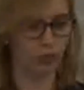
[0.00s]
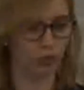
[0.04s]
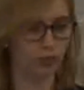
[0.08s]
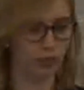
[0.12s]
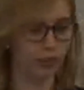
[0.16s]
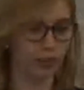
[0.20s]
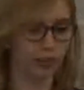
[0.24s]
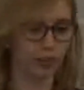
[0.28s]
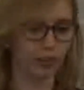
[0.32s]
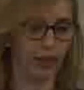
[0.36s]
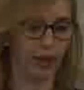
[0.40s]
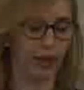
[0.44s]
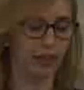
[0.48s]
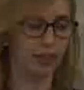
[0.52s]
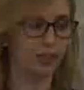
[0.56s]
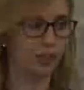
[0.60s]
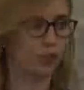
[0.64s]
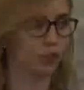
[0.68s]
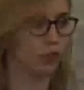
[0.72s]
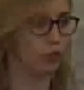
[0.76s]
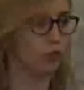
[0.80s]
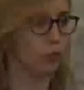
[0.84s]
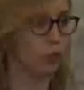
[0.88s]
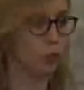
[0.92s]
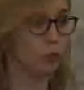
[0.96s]
to realize
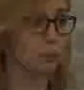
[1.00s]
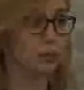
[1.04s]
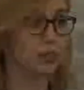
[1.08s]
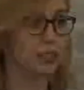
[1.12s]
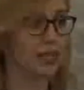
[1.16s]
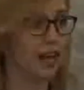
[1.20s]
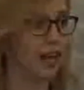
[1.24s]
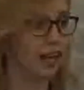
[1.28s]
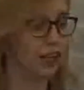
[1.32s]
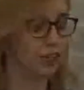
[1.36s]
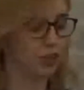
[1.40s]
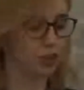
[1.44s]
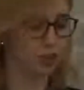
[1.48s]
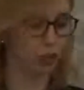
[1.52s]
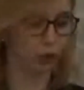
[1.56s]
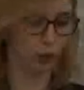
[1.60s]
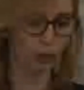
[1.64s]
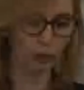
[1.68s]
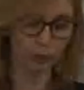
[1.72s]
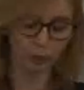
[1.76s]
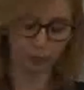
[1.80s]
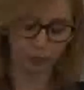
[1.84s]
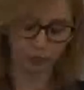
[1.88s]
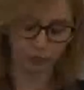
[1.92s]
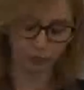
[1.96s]
their full
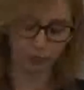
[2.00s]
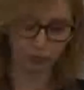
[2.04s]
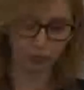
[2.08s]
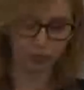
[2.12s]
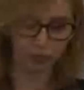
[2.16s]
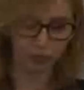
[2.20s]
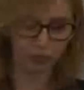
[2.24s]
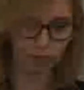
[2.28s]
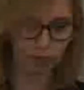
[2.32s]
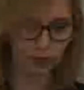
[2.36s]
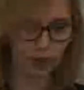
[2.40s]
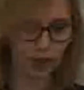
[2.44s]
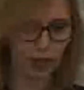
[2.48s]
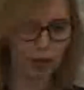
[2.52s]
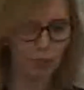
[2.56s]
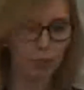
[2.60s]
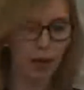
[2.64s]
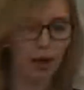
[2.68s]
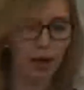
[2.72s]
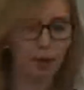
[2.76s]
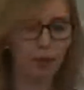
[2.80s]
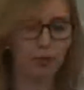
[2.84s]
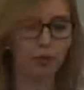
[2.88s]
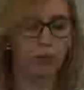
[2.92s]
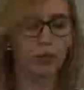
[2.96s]
potential. And
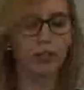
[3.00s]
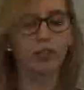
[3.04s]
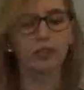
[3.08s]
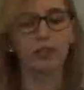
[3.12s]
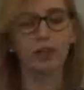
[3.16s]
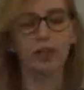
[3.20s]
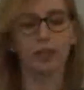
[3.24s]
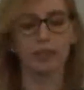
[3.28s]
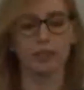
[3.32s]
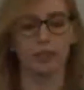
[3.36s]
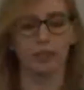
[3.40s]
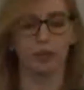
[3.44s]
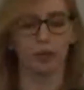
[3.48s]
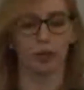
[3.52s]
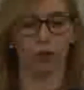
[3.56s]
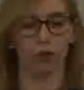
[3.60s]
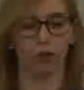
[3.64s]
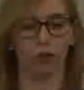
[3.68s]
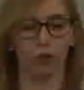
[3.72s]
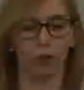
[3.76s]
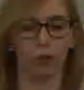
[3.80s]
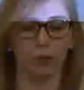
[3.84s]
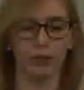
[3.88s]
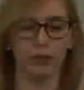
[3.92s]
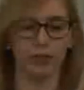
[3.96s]
by realizing their
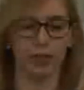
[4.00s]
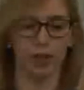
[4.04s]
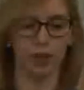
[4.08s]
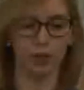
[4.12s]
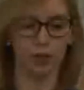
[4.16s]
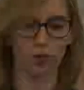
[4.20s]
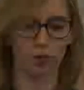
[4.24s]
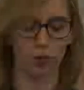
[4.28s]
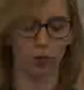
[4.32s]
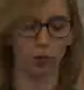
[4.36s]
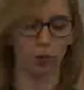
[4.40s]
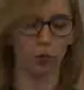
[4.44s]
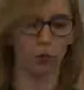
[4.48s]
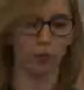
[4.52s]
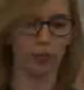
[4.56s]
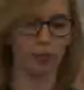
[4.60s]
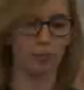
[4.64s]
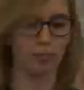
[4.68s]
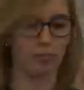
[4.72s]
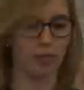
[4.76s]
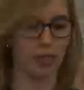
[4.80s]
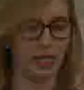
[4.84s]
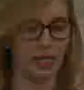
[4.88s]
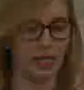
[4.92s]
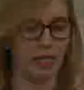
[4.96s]
full potential, we
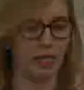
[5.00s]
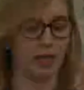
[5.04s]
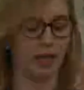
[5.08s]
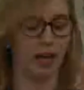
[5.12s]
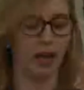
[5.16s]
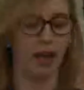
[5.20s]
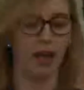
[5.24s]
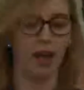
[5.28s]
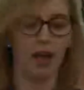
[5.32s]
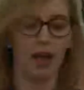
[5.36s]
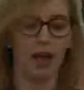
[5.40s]
mean